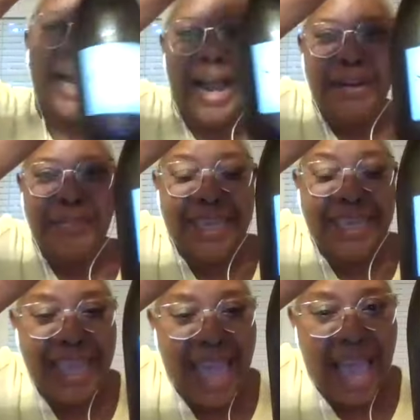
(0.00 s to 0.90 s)

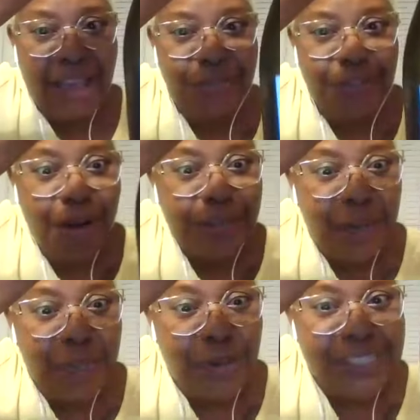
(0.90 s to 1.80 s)
Carmi, I
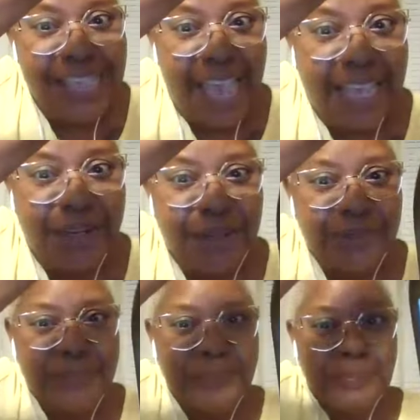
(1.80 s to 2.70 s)
found a
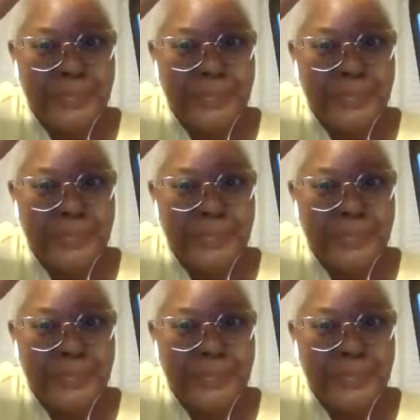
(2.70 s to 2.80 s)
Prosecco.